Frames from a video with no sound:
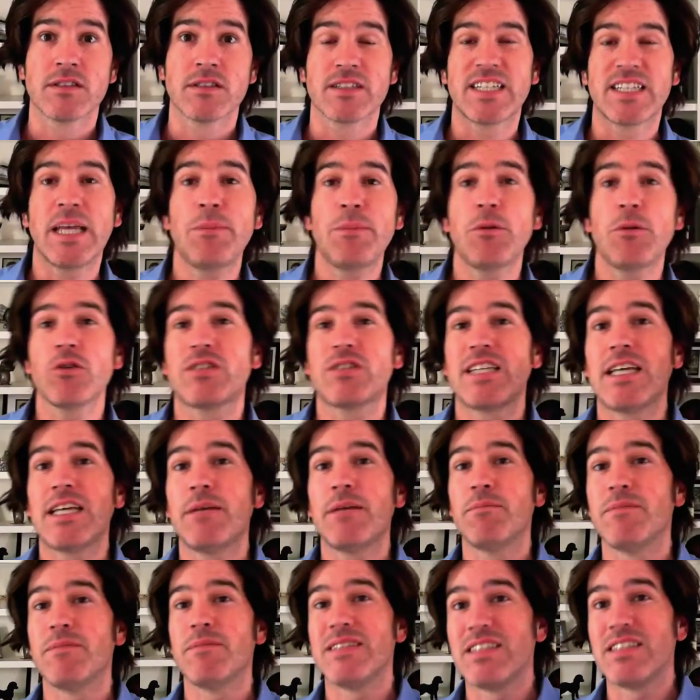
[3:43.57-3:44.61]
Keep your
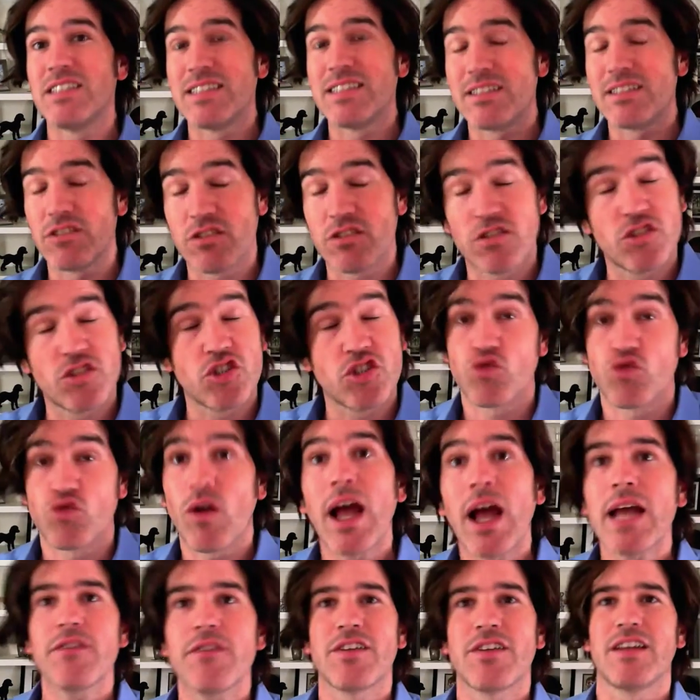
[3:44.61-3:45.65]
team
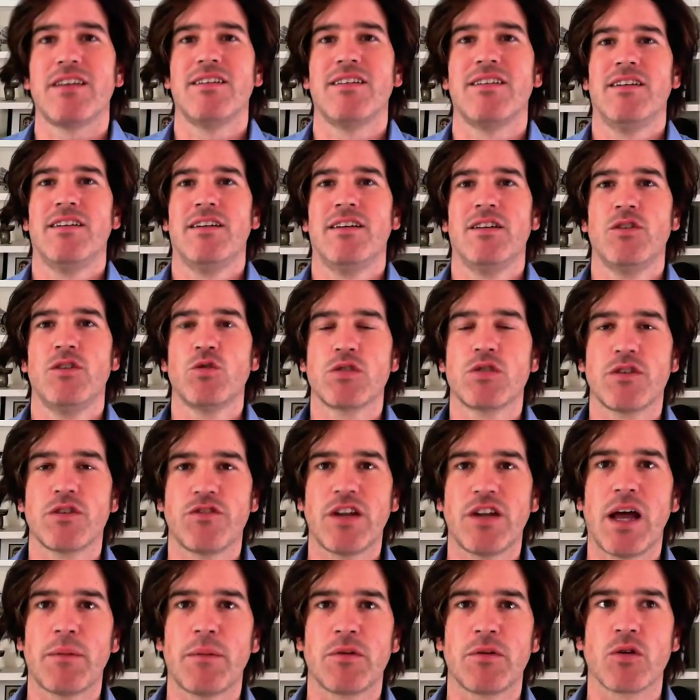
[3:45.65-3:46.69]
striving towards a
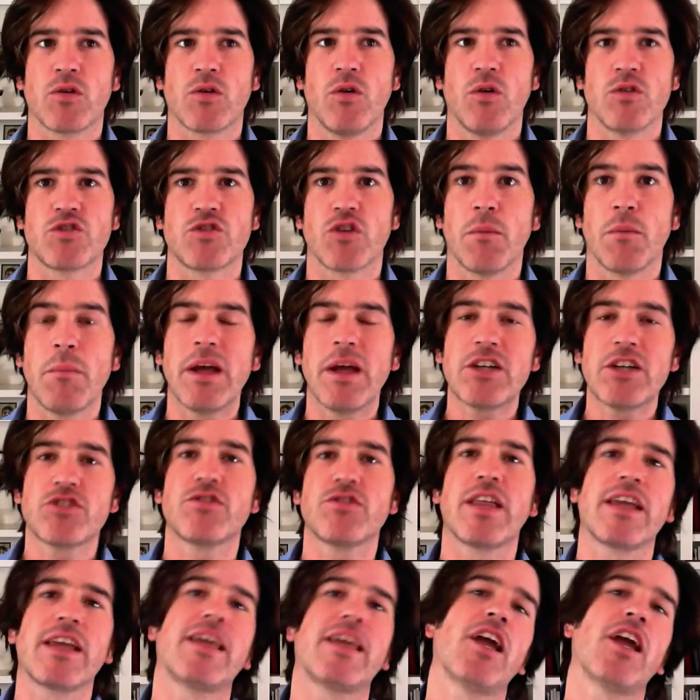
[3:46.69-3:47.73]
phenomenal culture and make sure
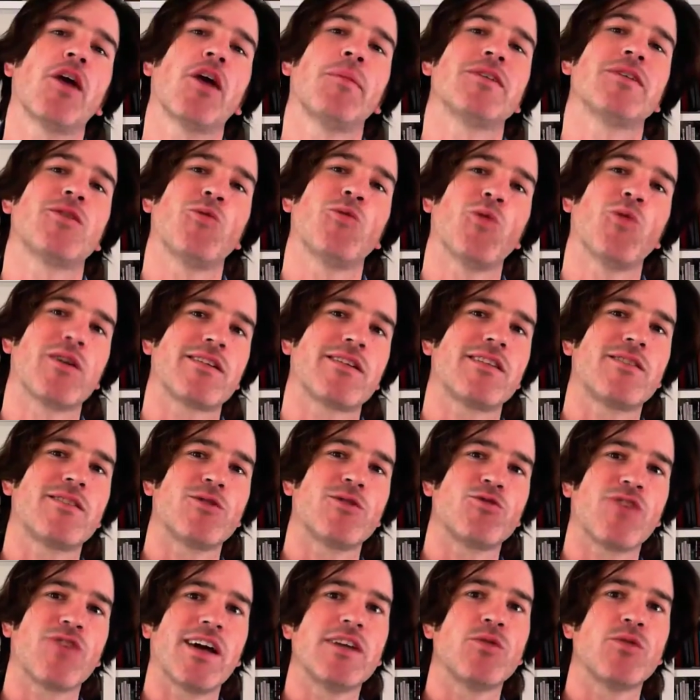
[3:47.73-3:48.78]
they care about the work that they're
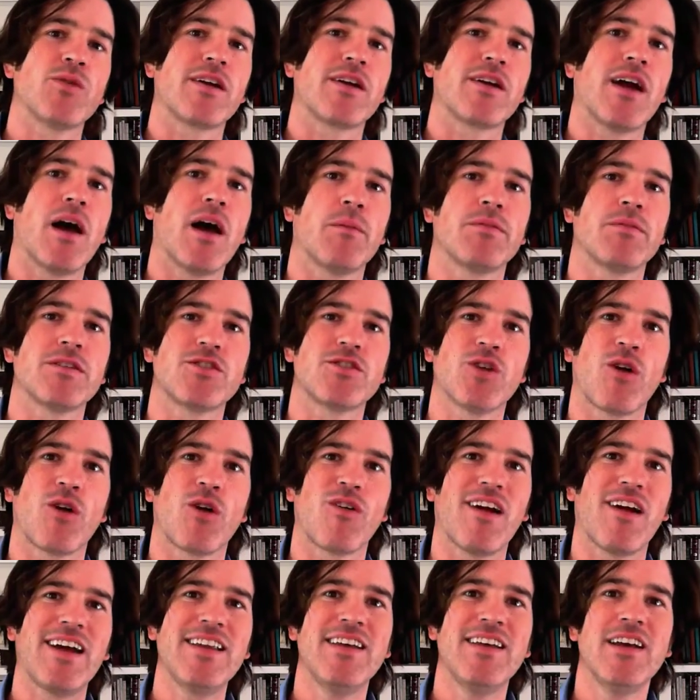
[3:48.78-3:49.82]
trying to accomplish, all
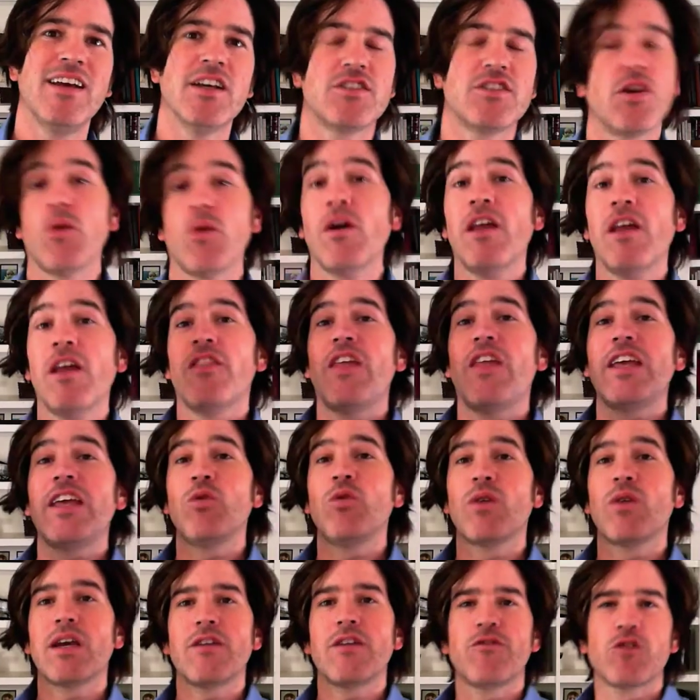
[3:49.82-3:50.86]
right? So, thank you
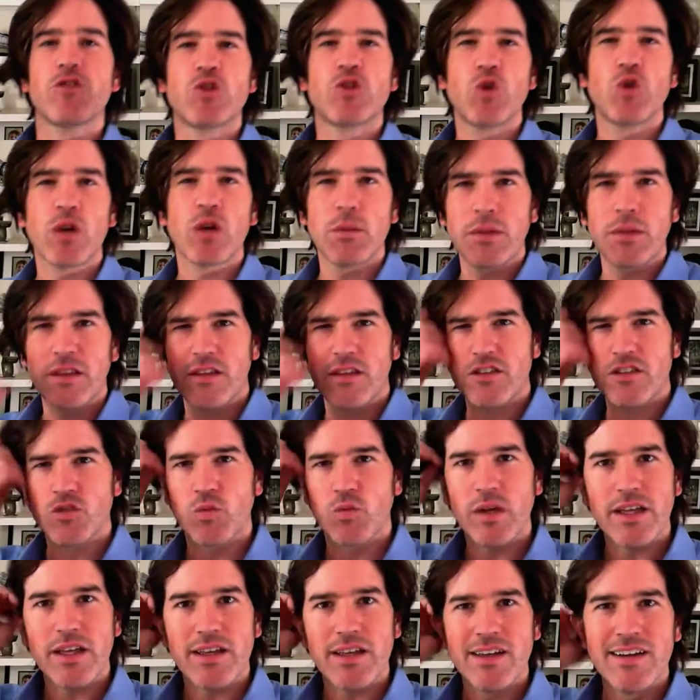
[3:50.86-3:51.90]
again for joining me this
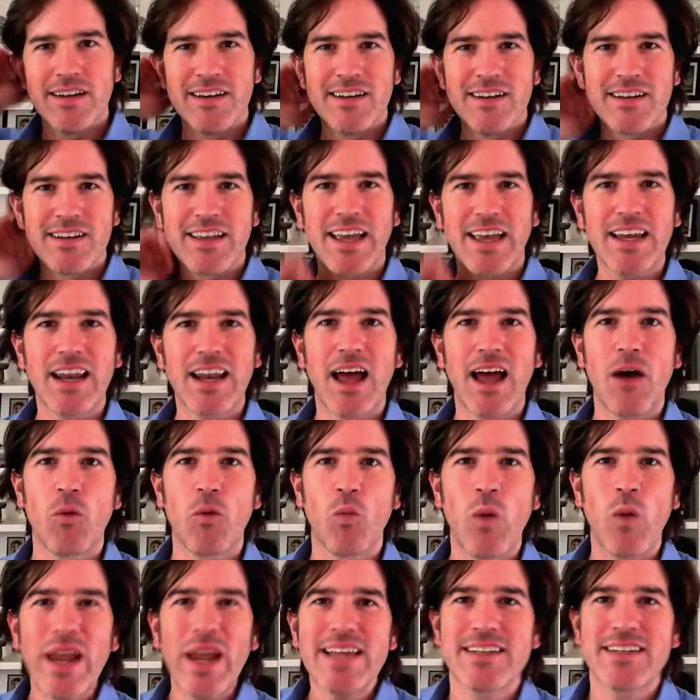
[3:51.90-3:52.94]
week. Cannot
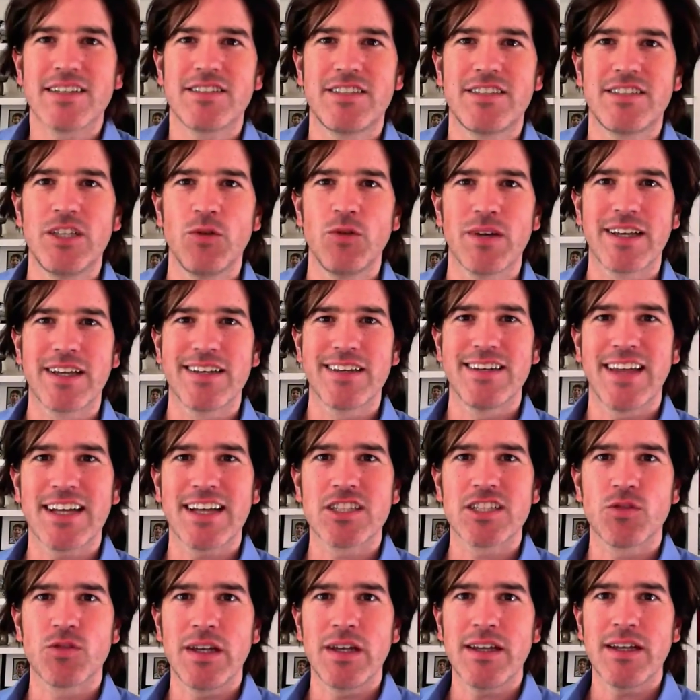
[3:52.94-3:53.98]
wait to see you again
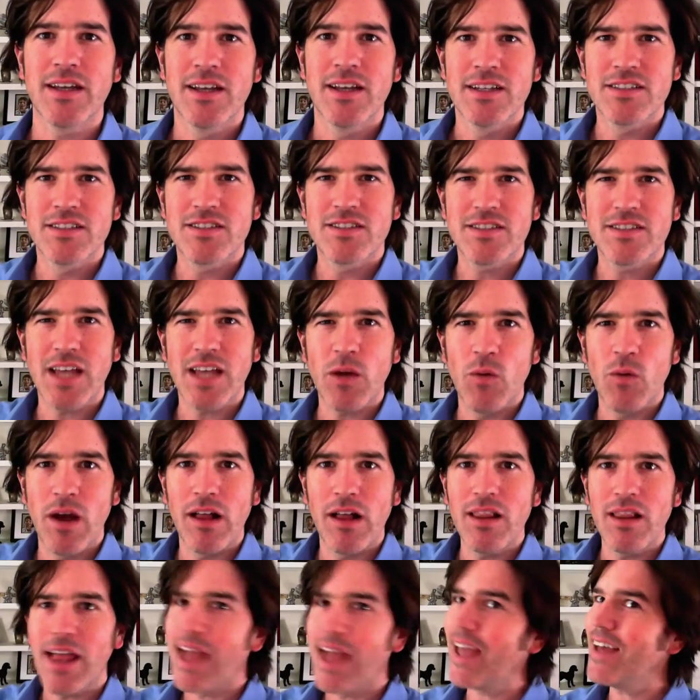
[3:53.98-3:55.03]
next week. Stay
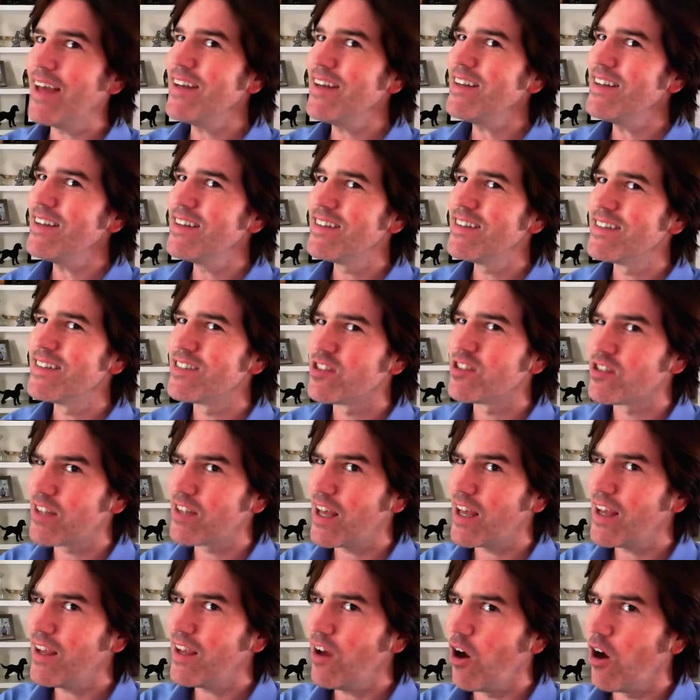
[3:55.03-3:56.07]
well and
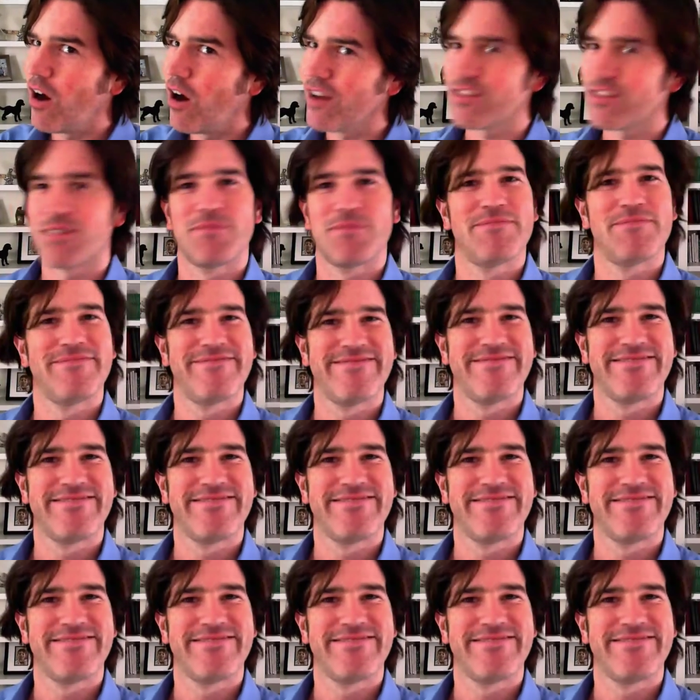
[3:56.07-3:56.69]
stay awesome.